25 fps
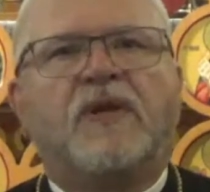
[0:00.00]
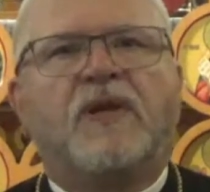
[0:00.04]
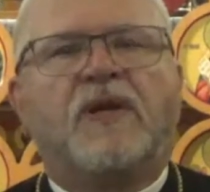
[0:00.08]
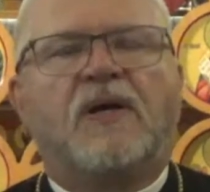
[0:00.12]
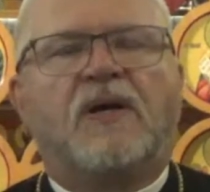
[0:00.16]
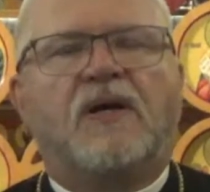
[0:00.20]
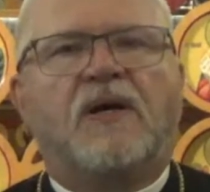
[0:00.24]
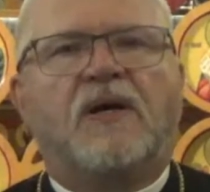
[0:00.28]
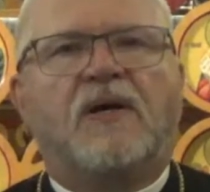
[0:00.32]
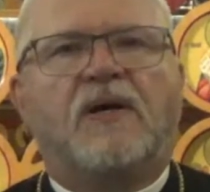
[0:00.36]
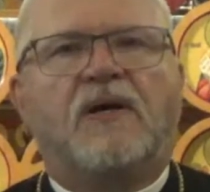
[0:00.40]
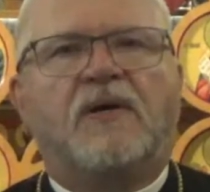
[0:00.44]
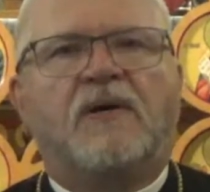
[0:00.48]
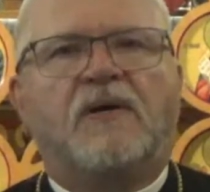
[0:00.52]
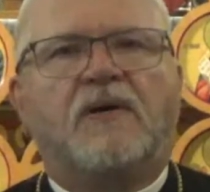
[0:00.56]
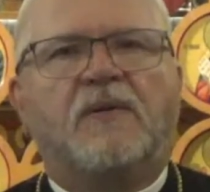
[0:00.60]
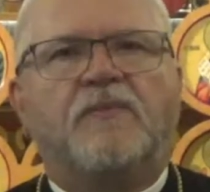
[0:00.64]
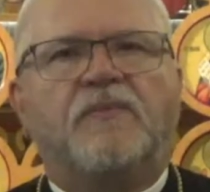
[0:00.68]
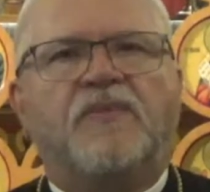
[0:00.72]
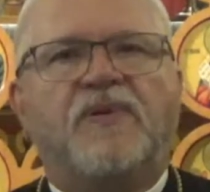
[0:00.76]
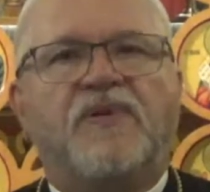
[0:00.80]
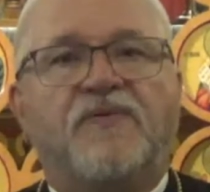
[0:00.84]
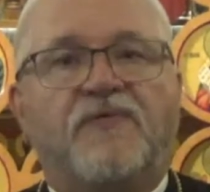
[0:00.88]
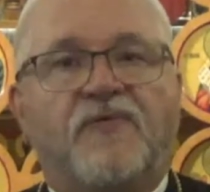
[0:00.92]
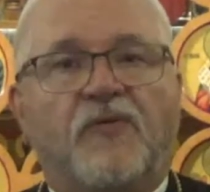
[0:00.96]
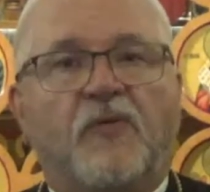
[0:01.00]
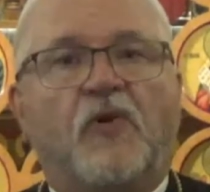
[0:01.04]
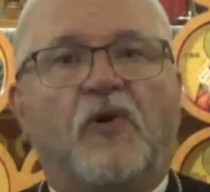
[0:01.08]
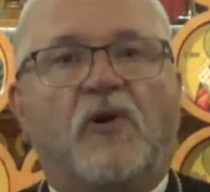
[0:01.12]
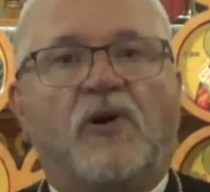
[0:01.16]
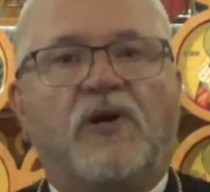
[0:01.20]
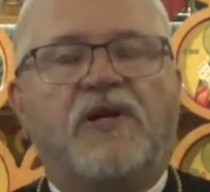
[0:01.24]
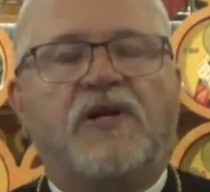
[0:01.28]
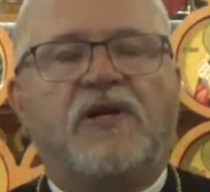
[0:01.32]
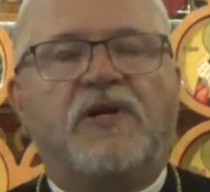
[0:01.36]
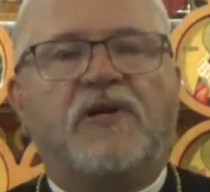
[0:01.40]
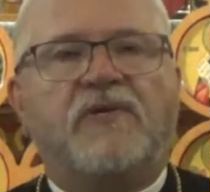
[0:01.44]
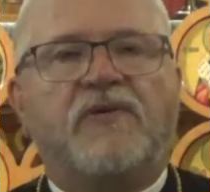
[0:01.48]
uh,
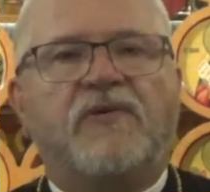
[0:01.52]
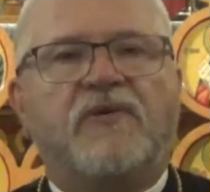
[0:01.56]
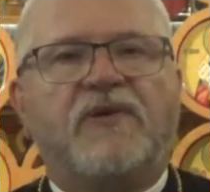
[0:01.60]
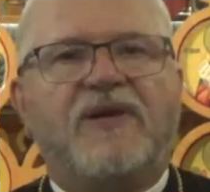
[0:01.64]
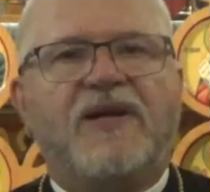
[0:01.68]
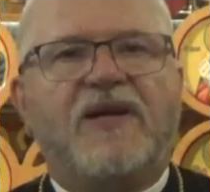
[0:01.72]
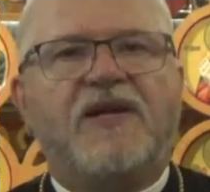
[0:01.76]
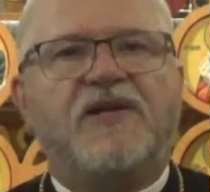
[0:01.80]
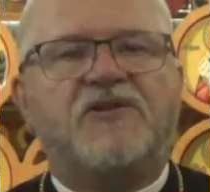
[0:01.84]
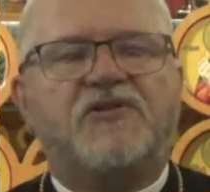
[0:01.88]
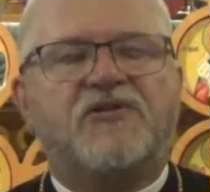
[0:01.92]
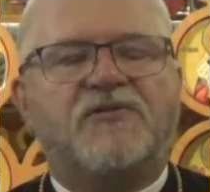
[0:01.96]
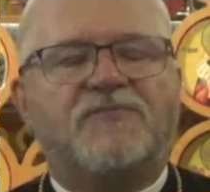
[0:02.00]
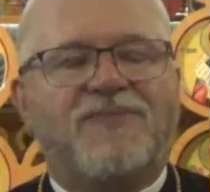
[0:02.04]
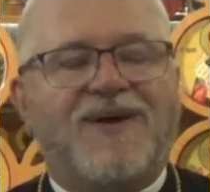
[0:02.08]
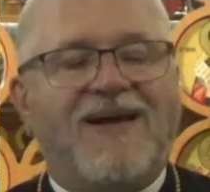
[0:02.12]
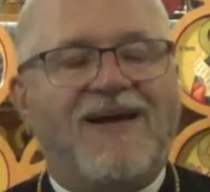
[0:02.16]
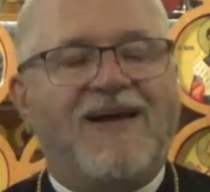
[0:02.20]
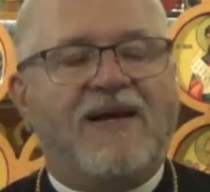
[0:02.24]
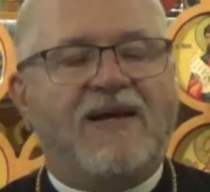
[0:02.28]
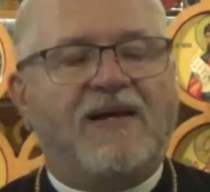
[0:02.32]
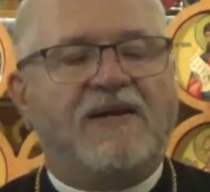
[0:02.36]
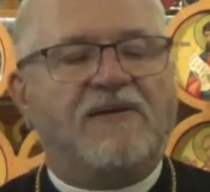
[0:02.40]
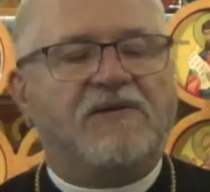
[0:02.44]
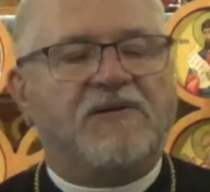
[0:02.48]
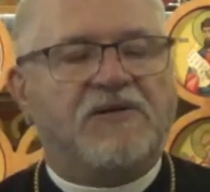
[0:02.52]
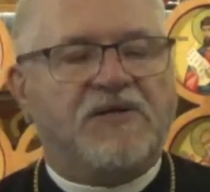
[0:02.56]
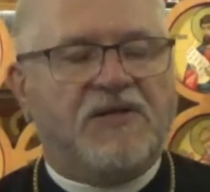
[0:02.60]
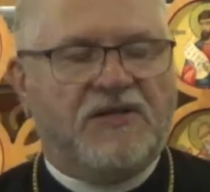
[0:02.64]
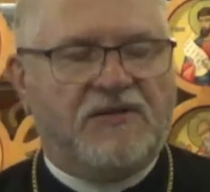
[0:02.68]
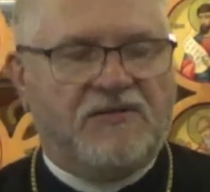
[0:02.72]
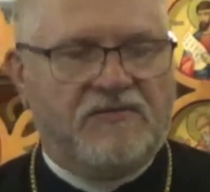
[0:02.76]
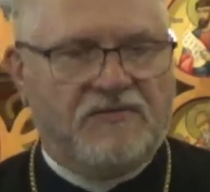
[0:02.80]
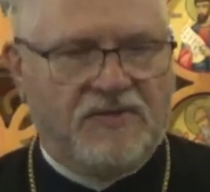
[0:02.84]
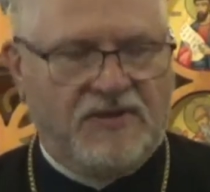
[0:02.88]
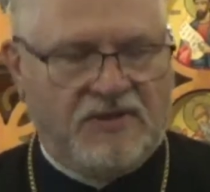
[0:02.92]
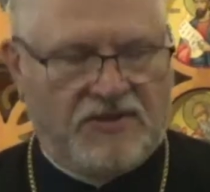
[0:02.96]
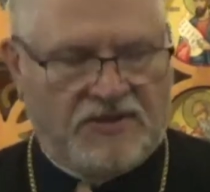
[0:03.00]
before he creates man
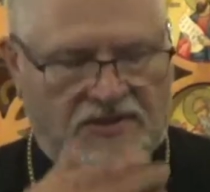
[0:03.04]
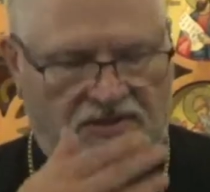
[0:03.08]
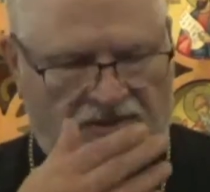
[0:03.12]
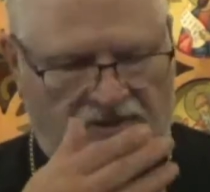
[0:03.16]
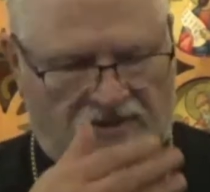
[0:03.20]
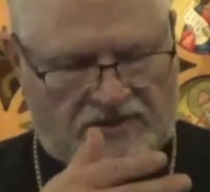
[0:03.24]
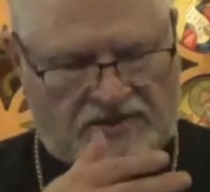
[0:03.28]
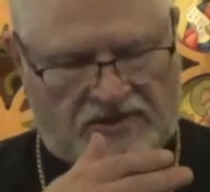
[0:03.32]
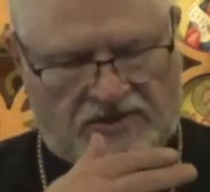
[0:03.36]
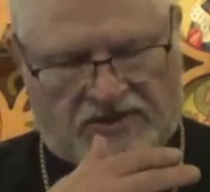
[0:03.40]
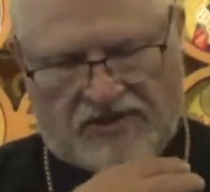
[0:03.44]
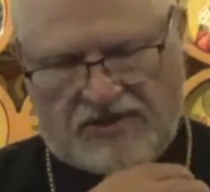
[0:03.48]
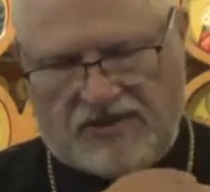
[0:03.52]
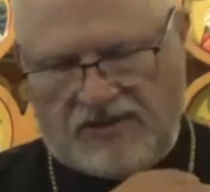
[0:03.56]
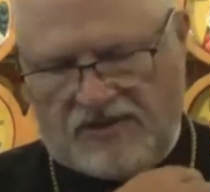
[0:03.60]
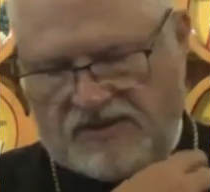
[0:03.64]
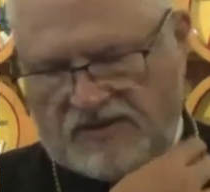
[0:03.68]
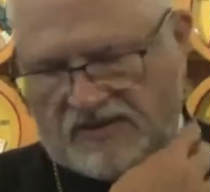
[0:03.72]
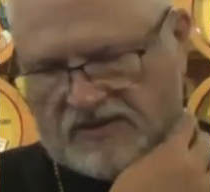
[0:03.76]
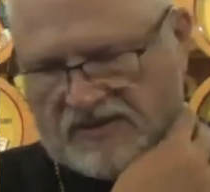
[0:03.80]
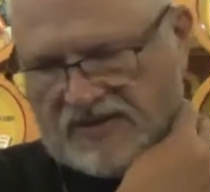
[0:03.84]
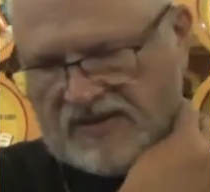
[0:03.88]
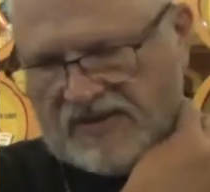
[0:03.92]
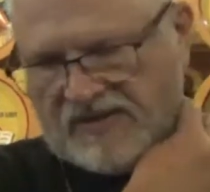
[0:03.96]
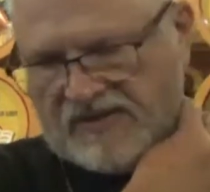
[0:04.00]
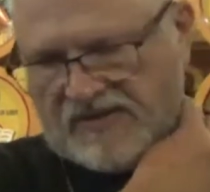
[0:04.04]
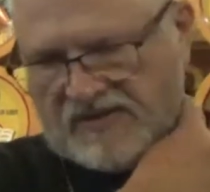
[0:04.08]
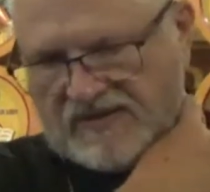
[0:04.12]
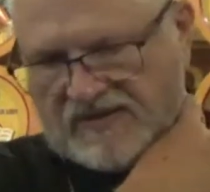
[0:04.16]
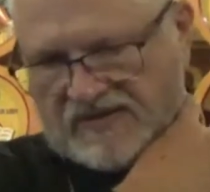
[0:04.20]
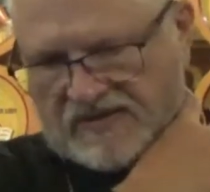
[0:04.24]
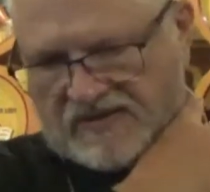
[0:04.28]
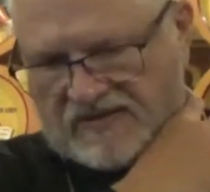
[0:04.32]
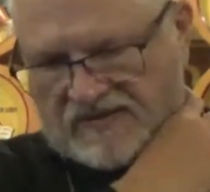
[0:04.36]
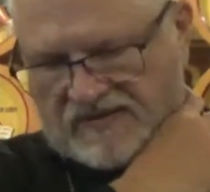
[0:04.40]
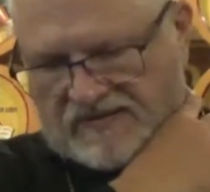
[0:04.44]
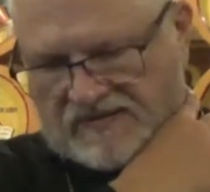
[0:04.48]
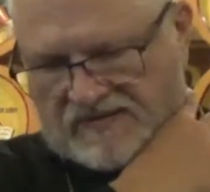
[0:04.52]
in uh,
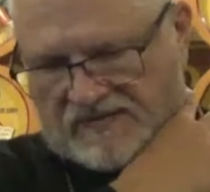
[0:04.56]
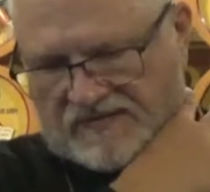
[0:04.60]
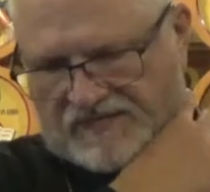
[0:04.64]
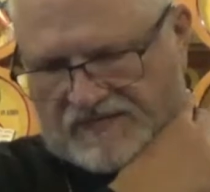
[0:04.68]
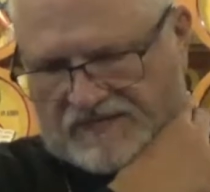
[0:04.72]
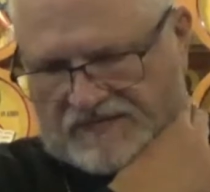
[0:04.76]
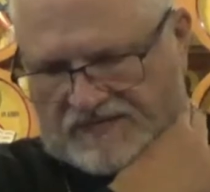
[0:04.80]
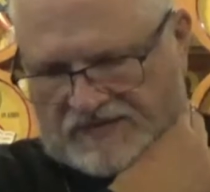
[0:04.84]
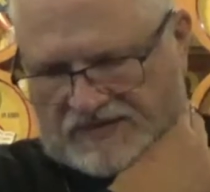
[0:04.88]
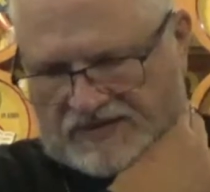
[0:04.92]
the